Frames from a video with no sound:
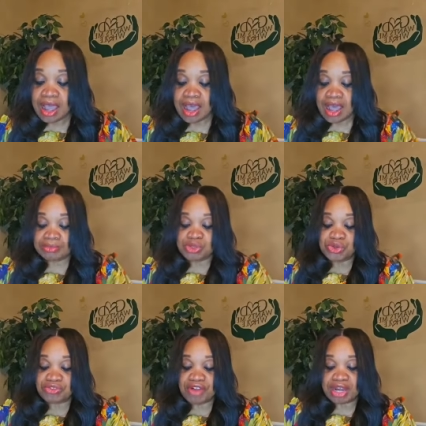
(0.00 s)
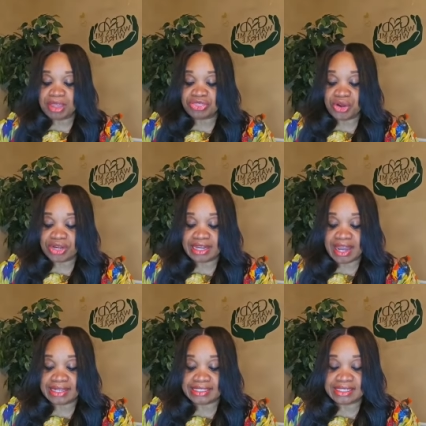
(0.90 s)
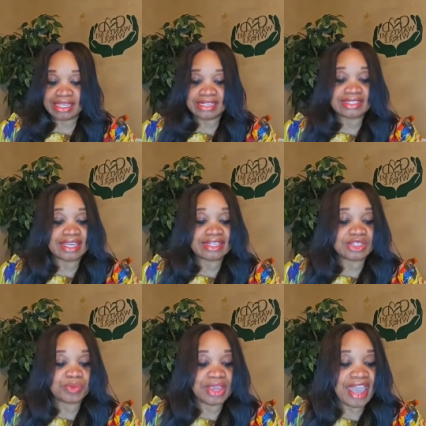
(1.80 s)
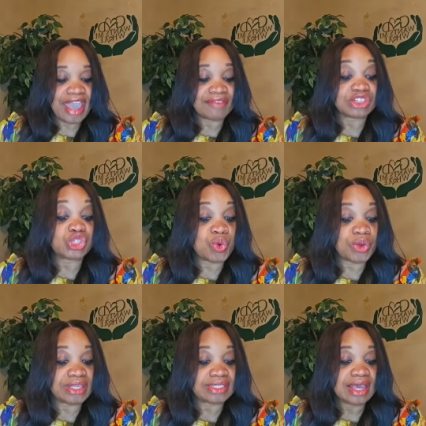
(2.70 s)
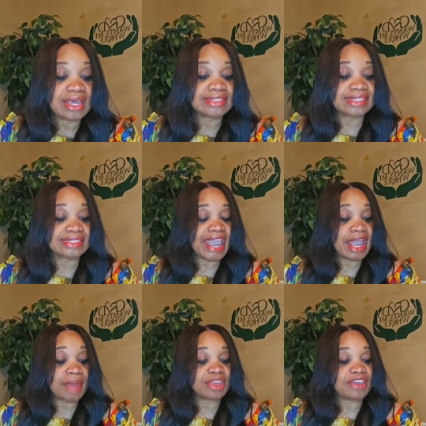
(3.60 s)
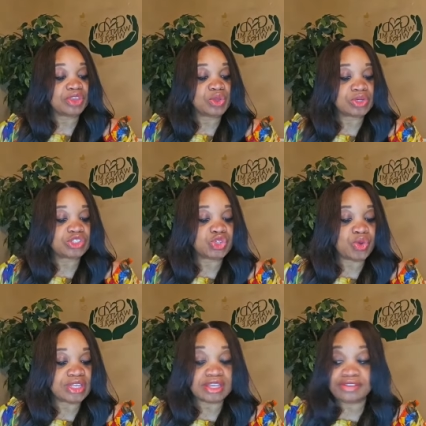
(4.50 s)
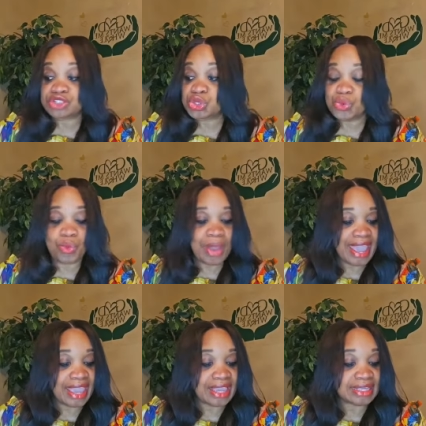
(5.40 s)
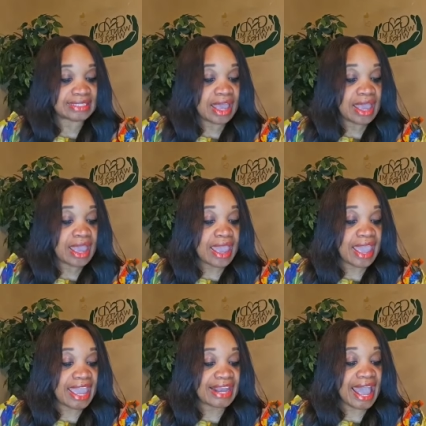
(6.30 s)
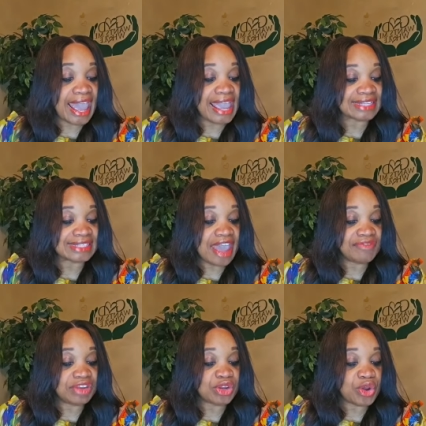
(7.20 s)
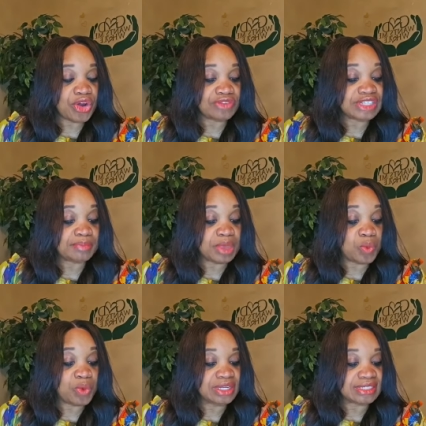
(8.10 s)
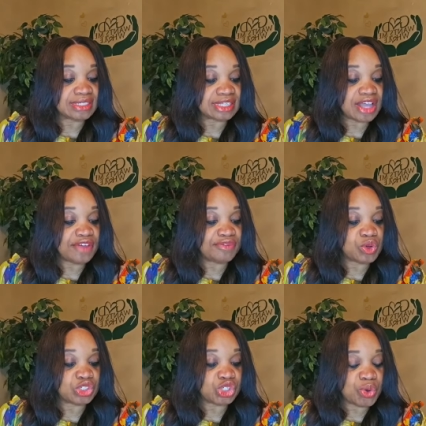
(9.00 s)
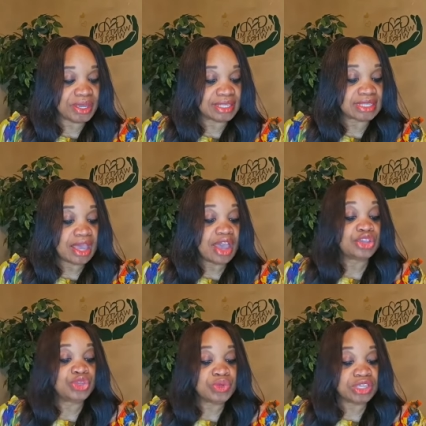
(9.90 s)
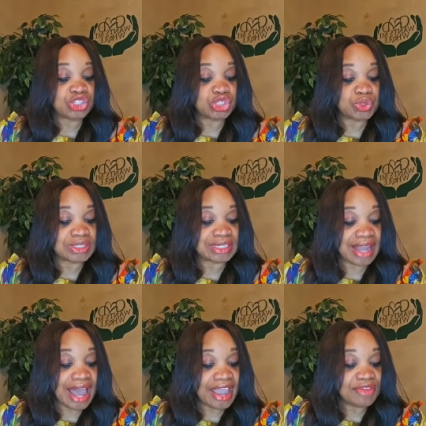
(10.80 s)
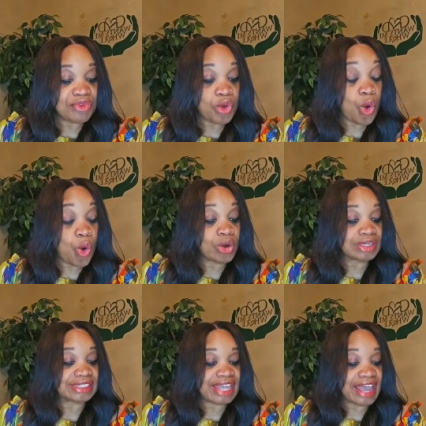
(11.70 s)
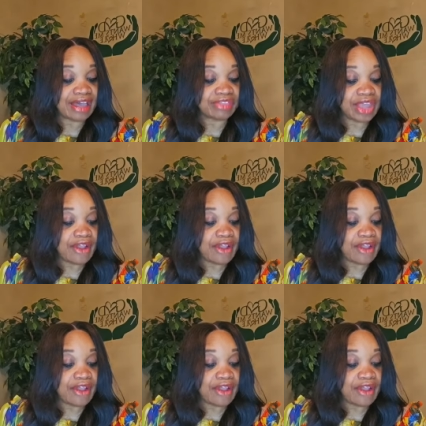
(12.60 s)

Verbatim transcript: Um, Deuteronomy 30 19 says that we have a choice. Today, I'm giving you a choice of two ways. And I ask heaven and earth to be witnesses of your choice. You can choose life or death.